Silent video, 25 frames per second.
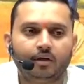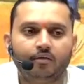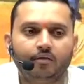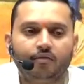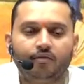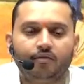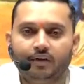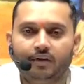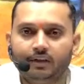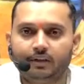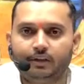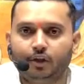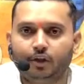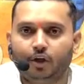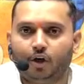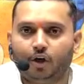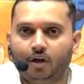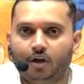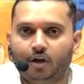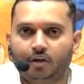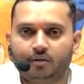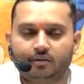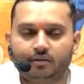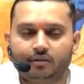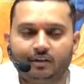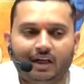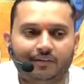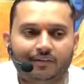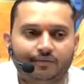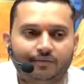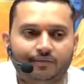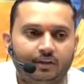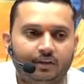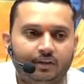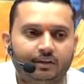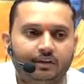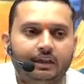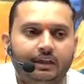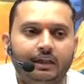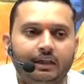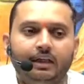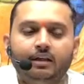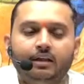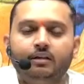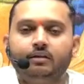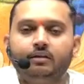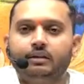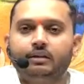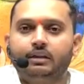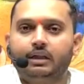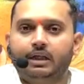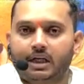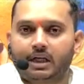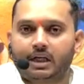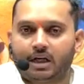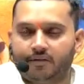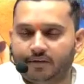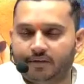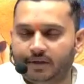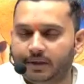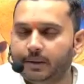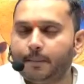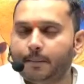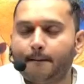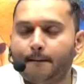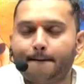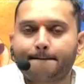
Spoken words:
Vadh, or after killing the Ravan,